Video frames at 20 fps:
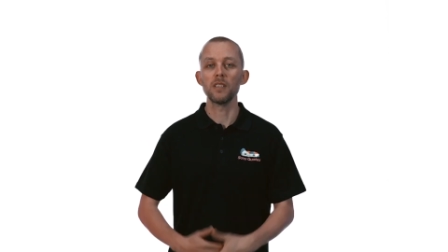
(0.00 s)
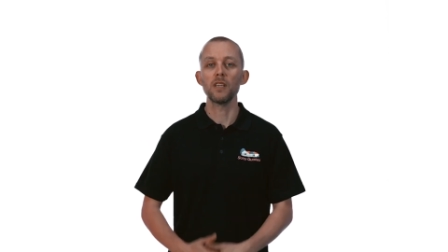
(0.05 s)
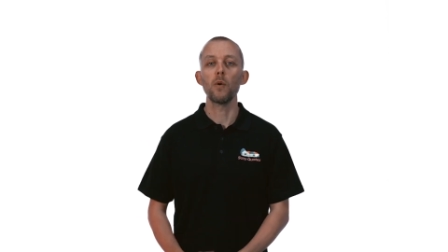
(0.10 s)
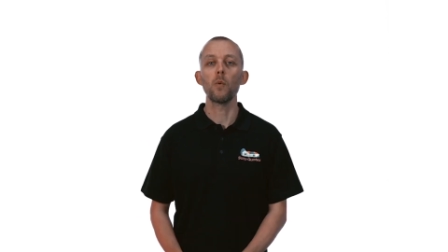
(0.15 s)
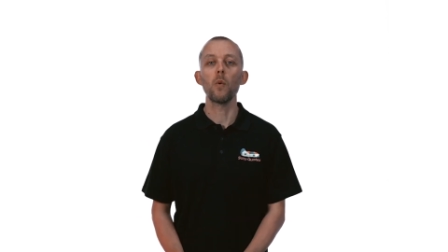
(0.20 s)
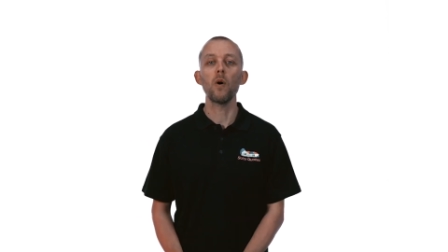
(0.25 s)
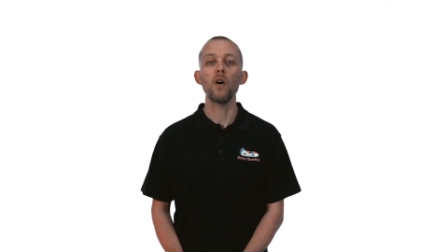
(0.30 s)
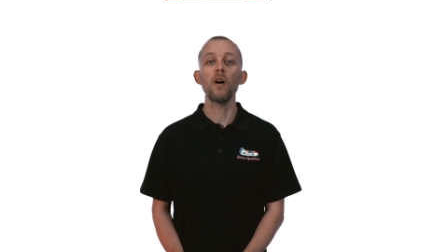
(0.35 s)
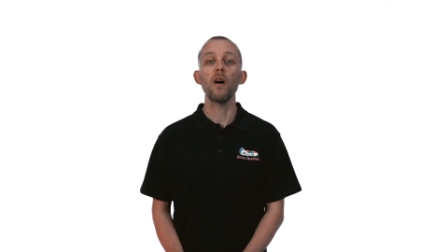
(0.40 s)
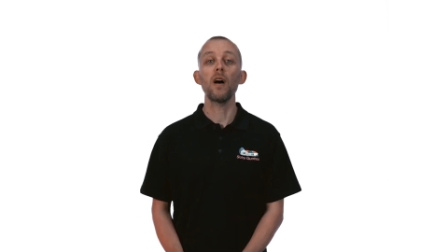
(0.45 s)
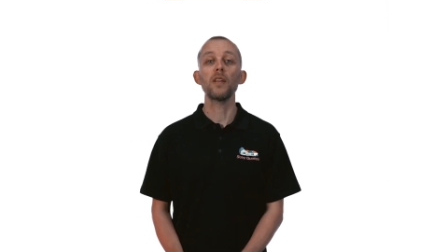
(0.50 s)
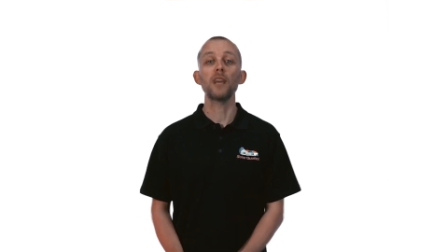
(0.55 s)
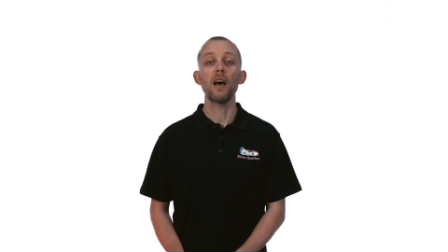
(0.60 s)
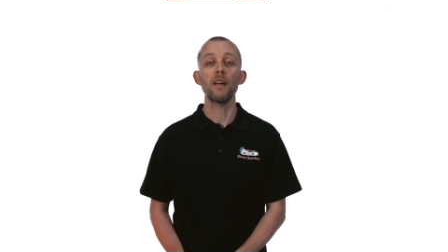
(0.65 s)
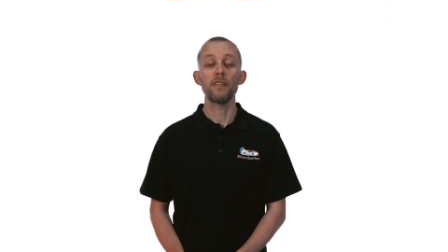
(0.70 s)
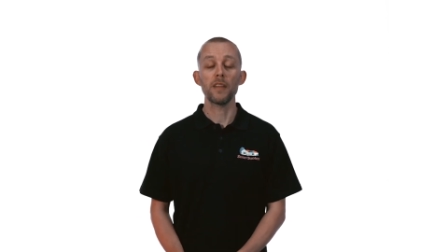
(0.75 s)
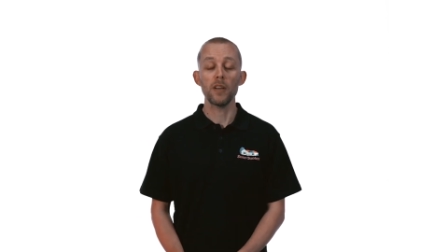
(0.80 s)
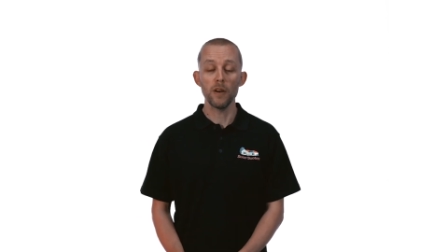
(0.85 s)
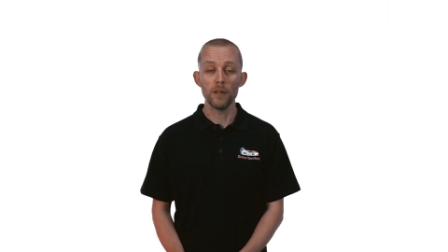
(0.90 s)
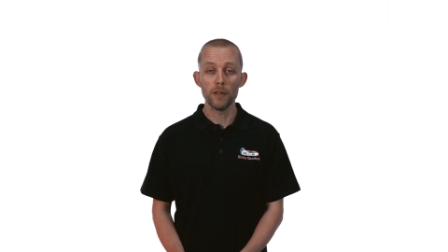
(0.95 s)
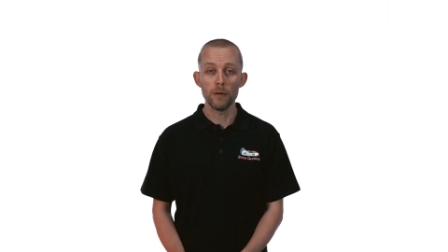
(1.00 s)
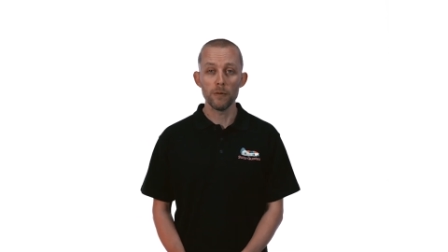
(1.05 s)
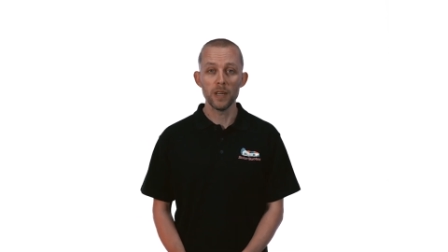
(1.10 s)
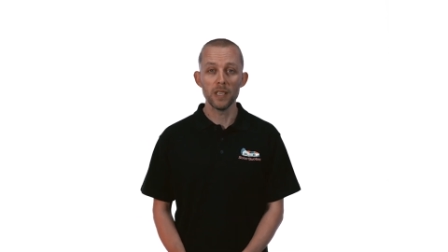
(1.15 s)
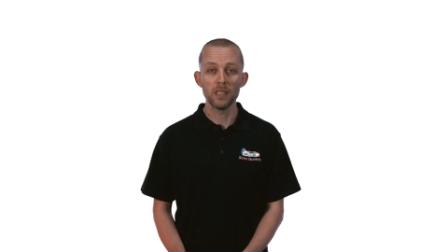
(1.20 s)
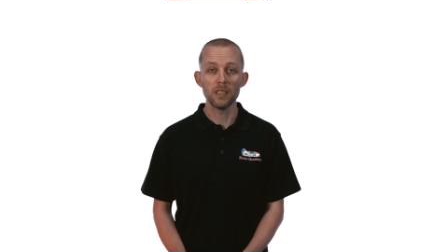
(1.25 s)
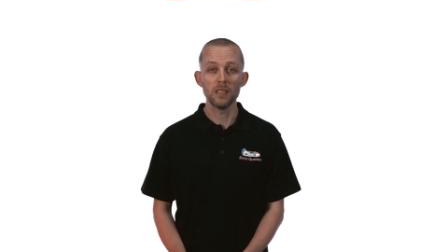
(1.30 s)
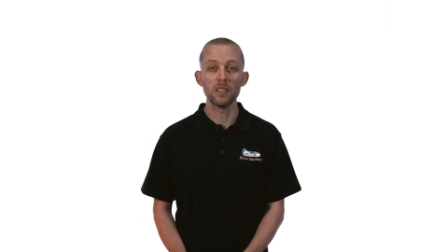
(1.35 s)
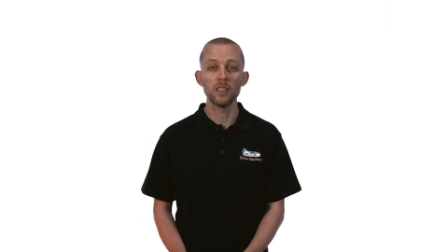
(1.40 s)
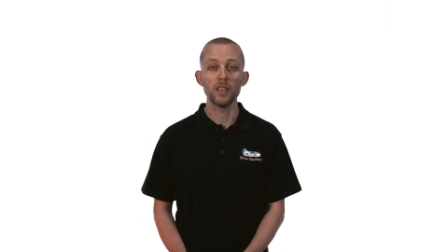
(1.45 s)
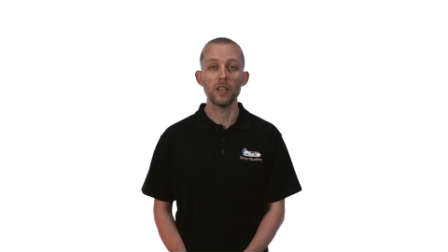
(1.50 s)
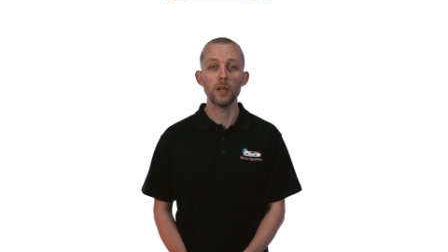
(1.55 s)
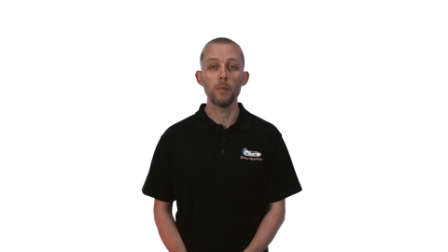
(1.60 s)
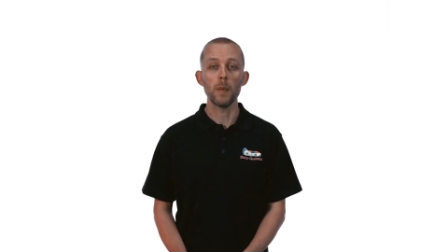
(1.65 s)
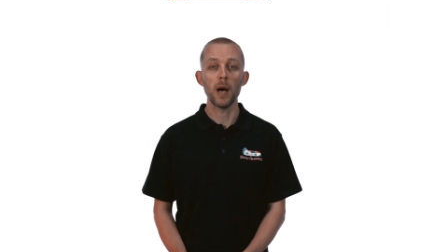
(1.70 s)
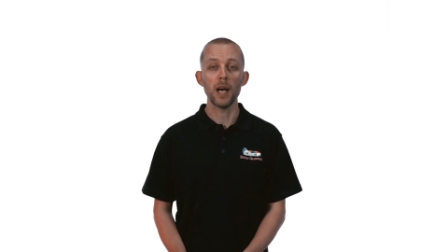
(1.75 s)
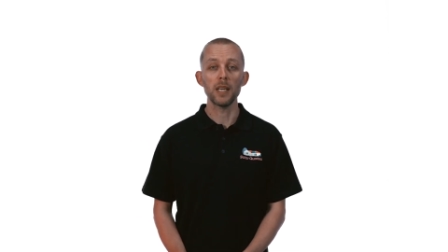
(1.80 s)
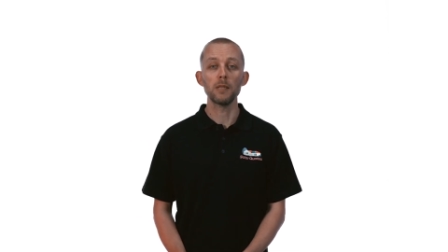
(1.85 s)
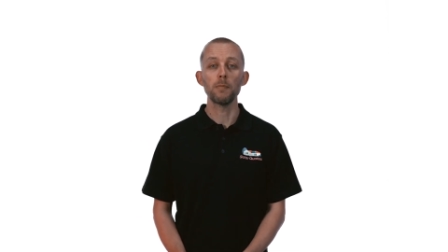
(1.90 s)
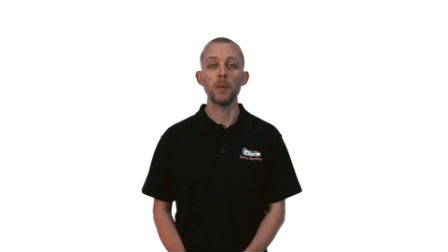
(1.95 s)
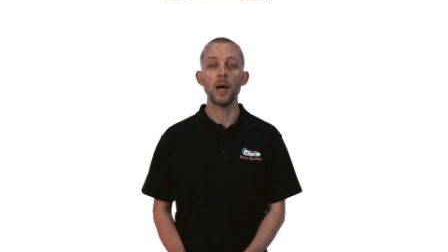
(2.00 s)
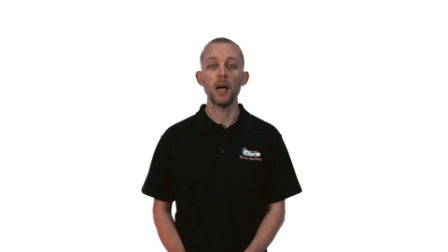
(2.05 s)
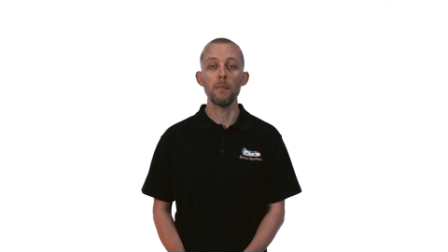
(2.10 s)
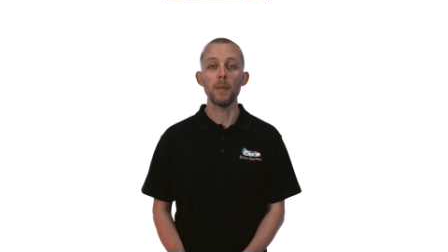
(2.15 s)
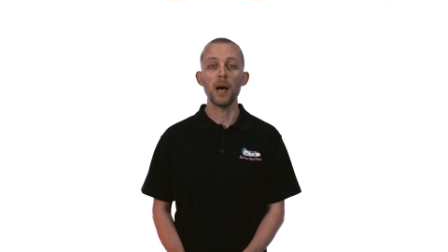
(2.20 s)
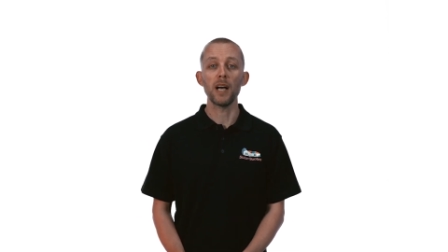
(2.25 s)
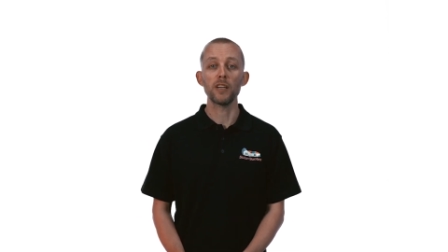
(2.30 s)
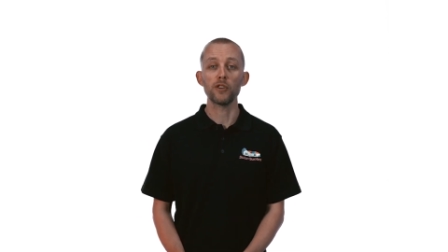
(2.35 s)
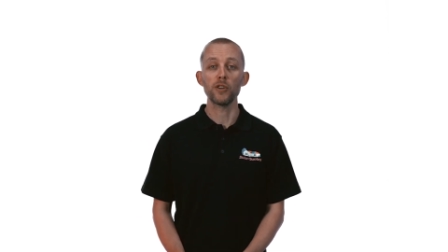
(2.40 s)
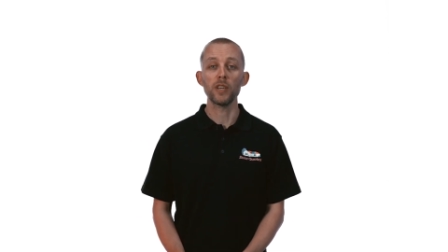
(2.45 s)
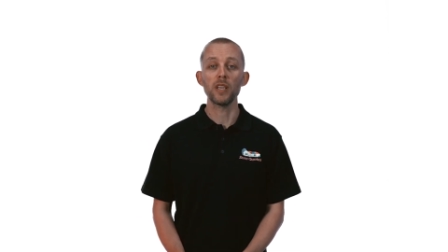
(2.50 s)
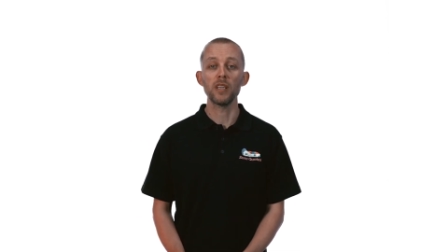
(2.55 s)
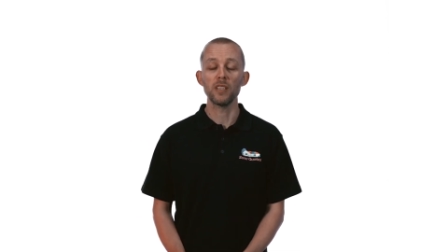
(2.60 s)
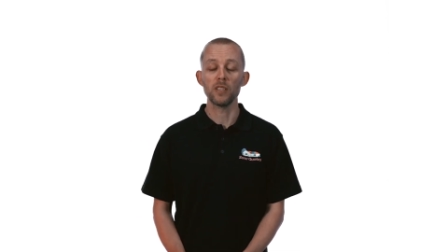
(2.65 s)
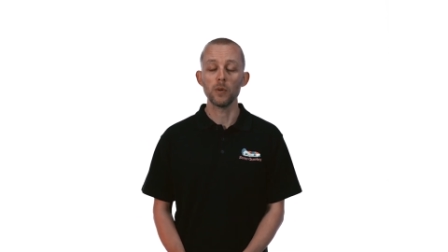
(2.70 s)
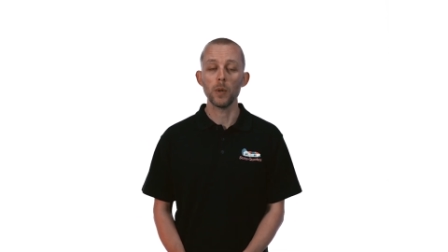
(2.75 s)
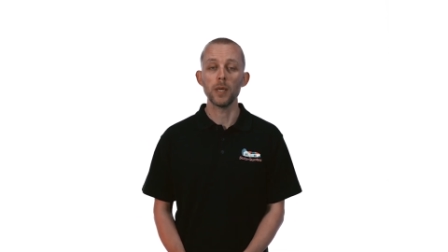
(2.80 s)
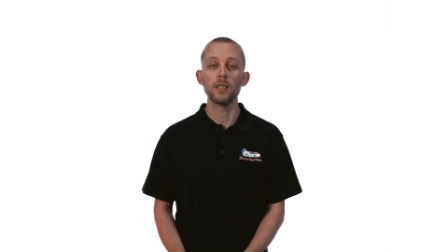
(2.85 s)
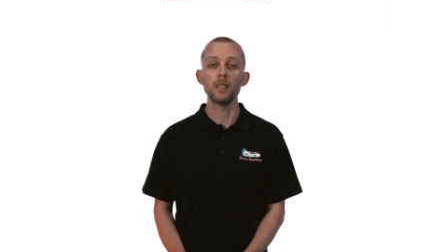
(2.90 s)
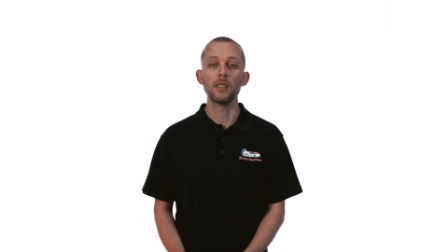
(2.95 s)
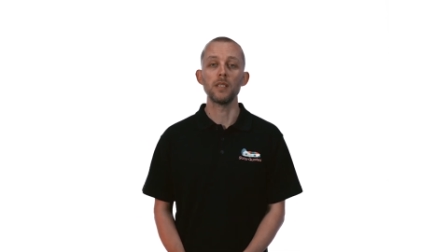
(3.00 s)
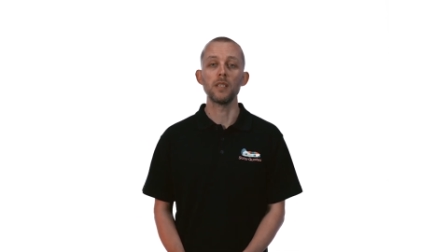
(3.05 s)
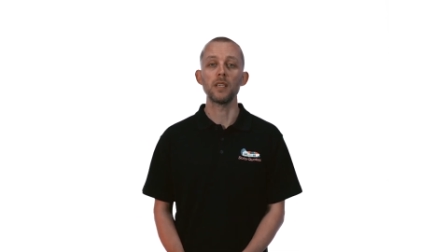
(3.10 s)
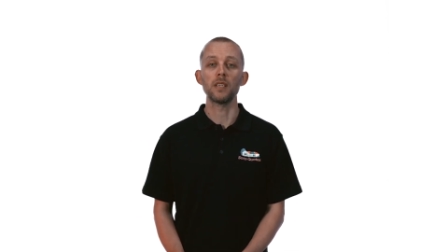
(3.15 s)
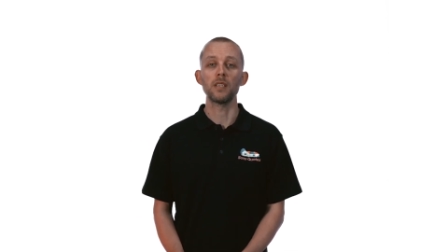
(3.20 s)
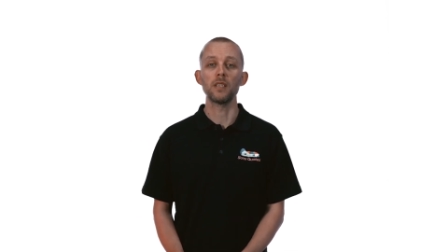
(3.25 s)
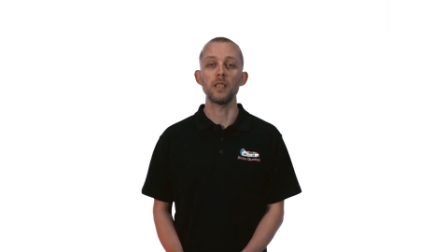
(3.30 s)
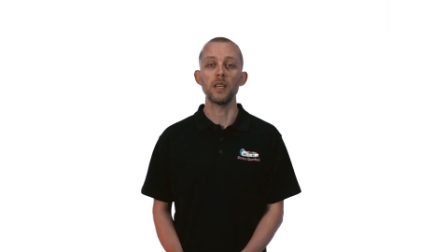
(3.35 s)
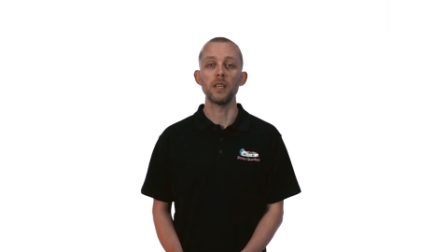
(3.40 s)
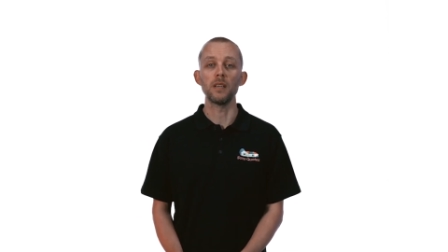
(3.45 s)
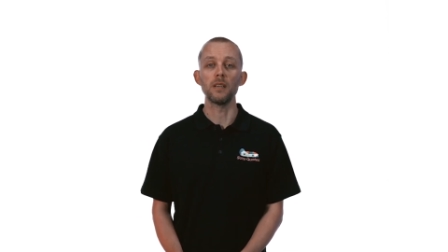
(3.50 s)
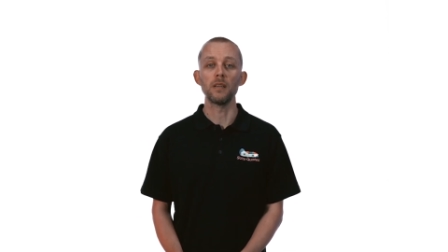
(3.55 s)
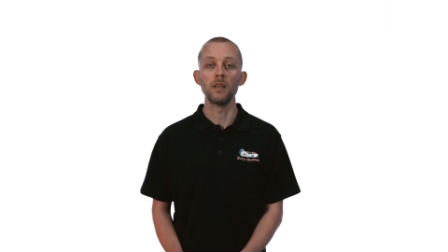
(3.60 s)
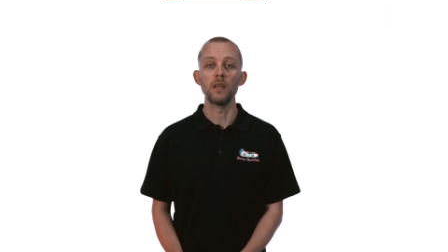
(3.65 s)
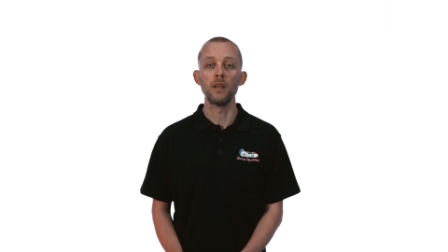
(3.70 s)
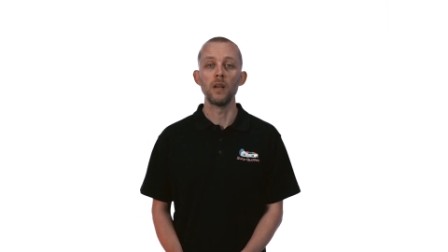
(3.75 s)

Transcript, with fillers: So what are the other reasons that you might buy a battery in 2016?